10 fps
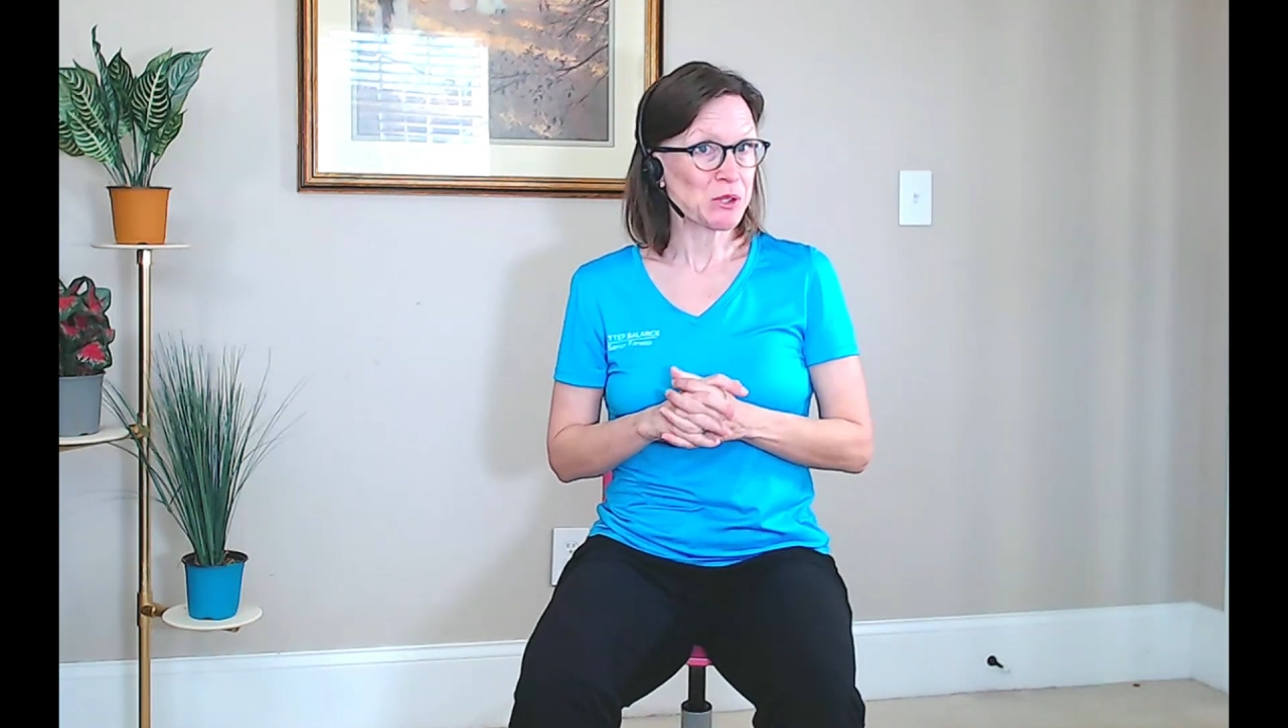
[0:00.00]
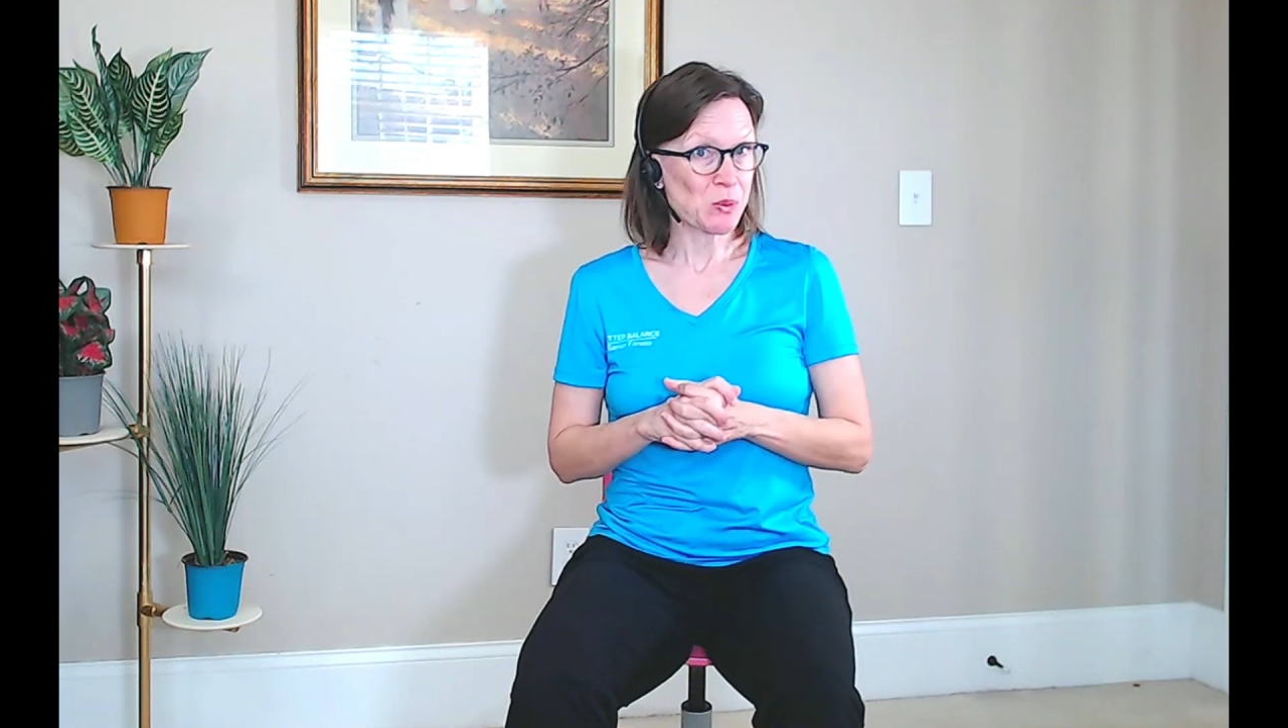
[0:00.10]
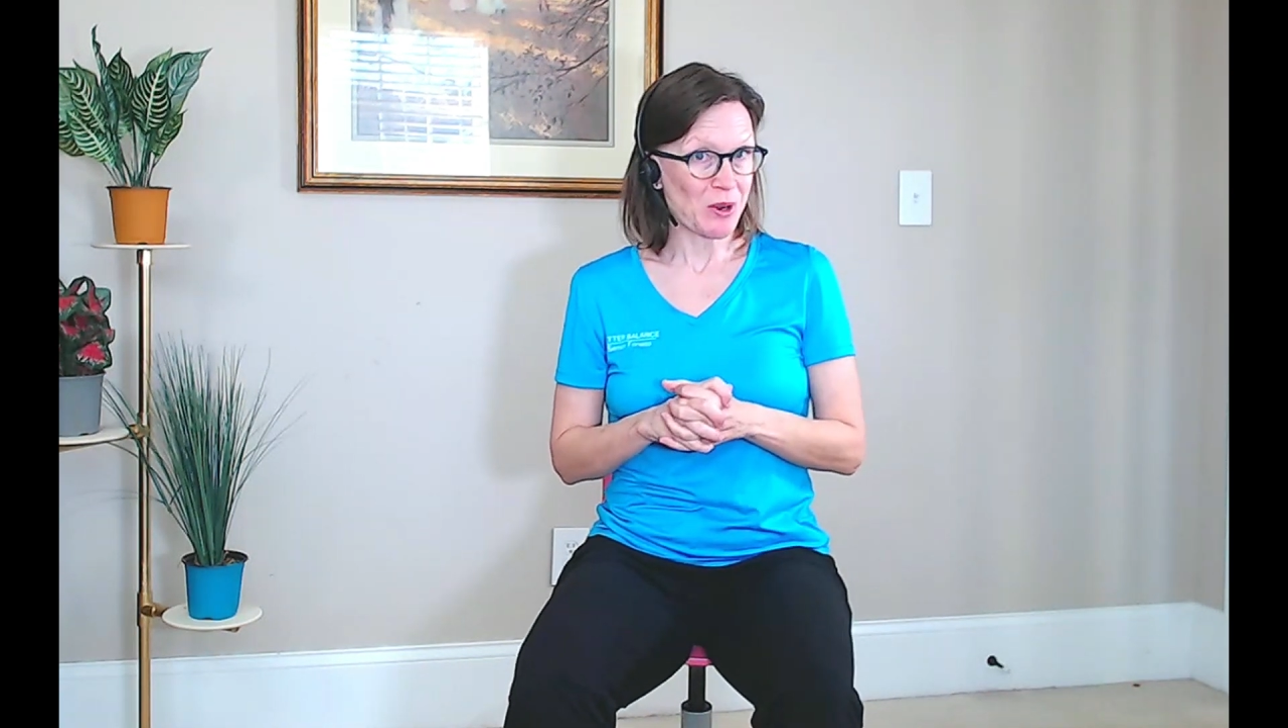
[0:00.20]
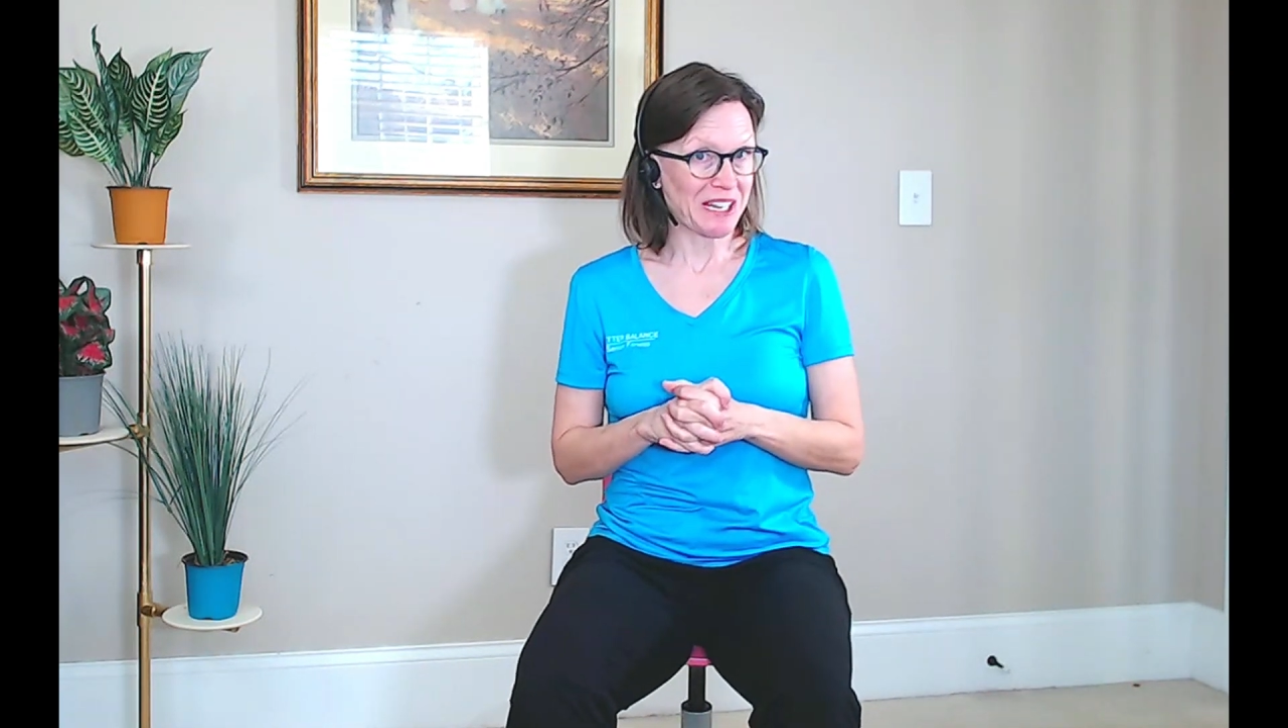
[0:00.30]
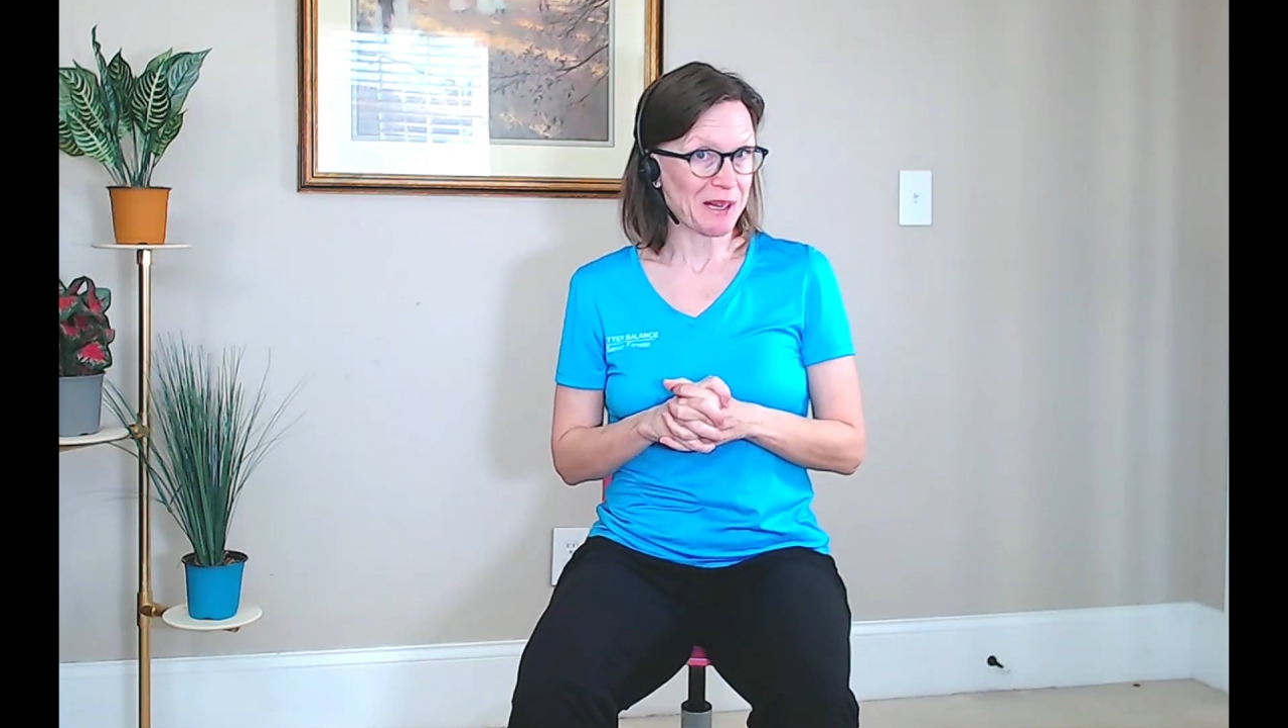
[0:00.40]

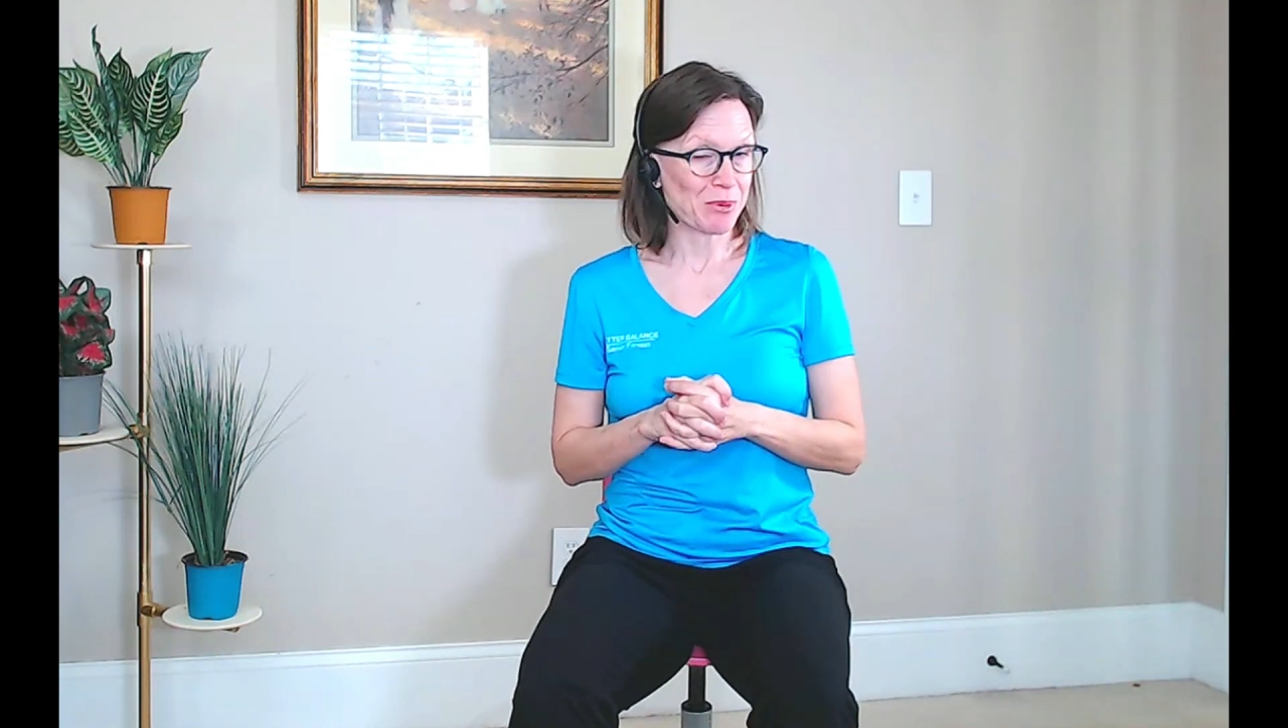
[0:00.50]
20